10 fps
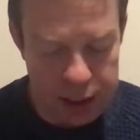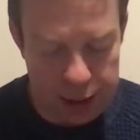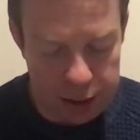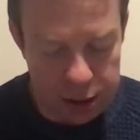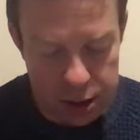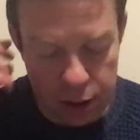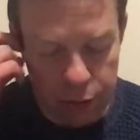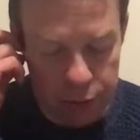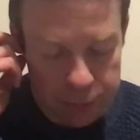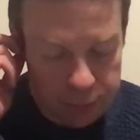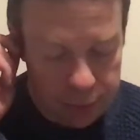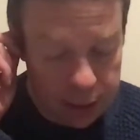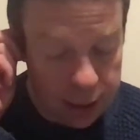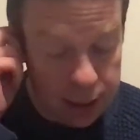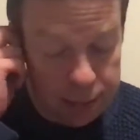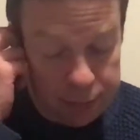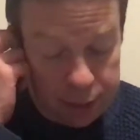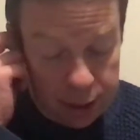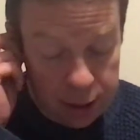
that kind of stuff um,